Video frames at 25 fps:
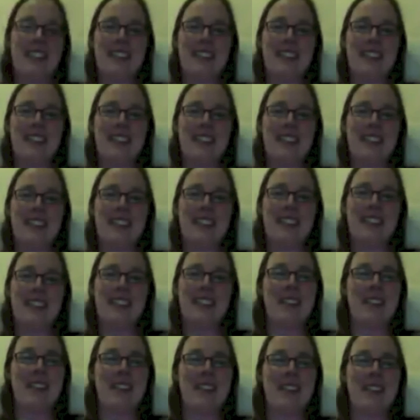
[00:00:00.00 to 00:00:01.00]
are a lot more
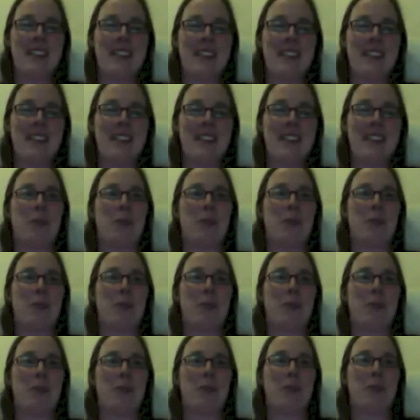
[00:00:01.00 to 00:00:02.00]
planets than eight in the
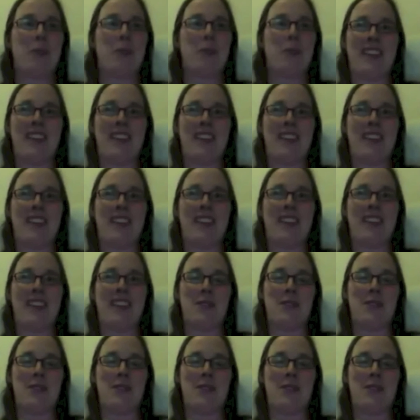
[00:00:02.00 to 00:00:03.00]
solar system. I mean, you look at
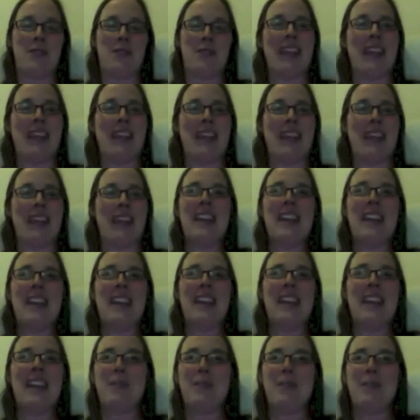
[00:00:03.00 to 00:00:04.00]
Titan; it's
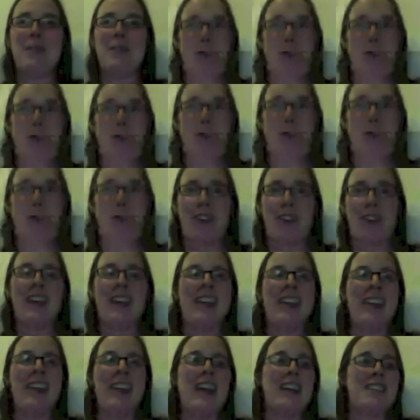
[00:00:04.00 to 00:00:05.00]
bigger than Mercury.
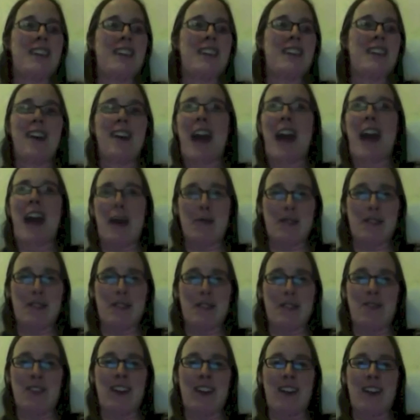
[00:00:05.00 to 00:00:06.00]
It's got an
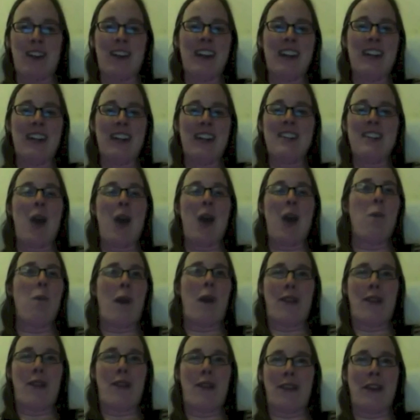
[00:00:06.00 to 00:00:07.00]
atmosphere. It's got
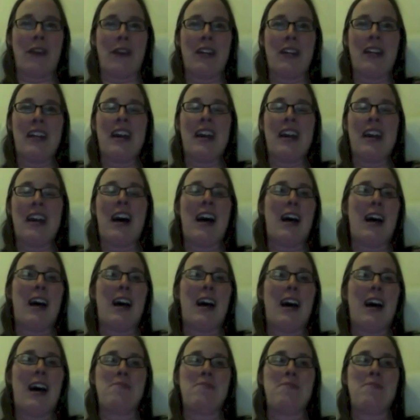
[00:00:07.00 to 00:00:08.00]
weather.
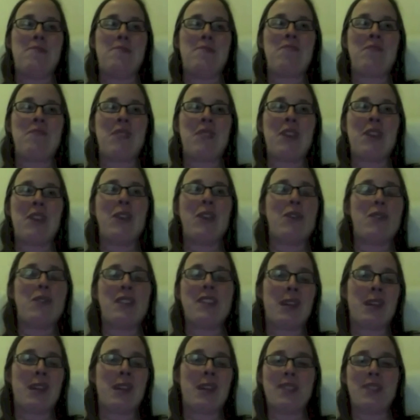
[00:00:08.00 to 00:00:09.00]
Um, you know, if this
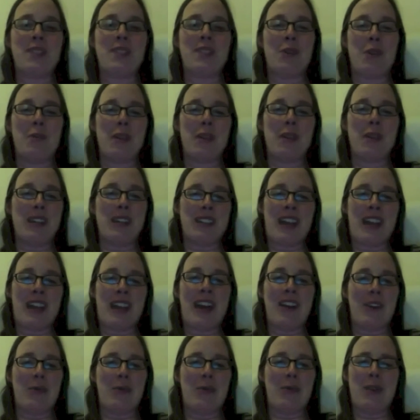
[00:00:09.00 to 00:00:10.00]
thing wasn't orbiting
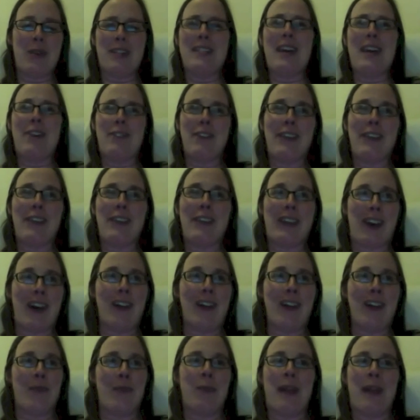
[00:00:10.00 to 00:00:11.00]
Saturn, we'd definitely
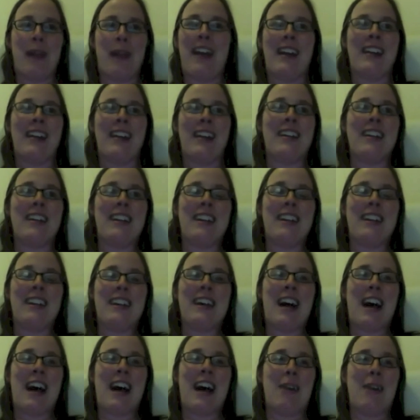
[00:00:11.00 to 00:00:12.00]
call it a planet.
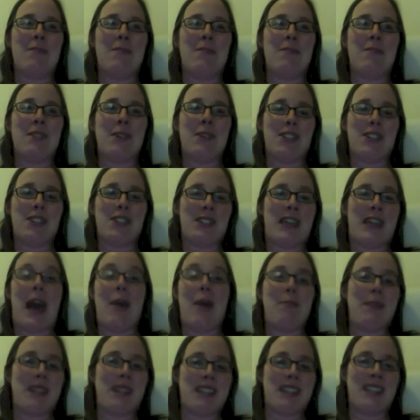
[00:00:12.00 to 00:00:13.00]
Um, so it just
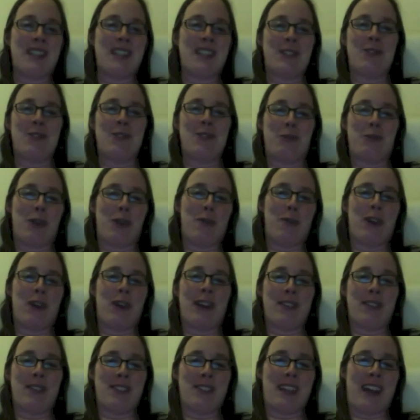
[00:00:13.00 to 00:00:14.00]
happened to form
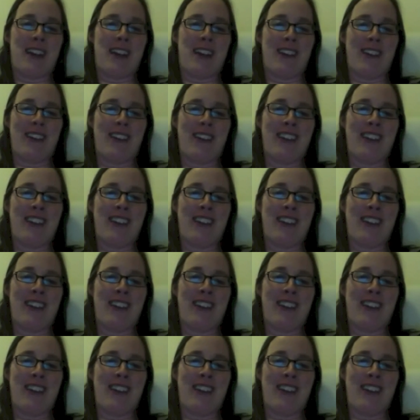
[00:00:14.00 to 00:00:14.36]
around Saturn.